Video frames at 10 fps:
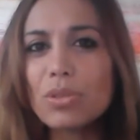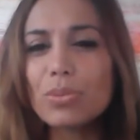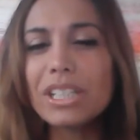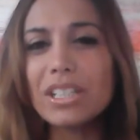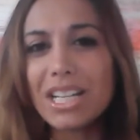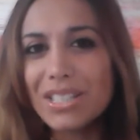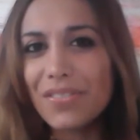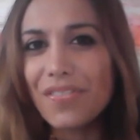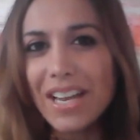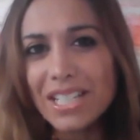a really nice
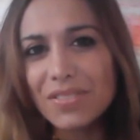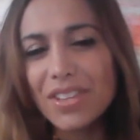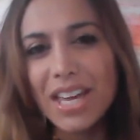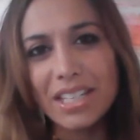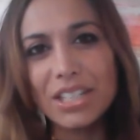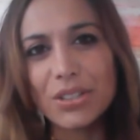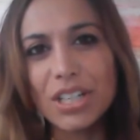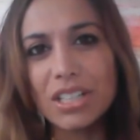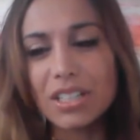face for that era.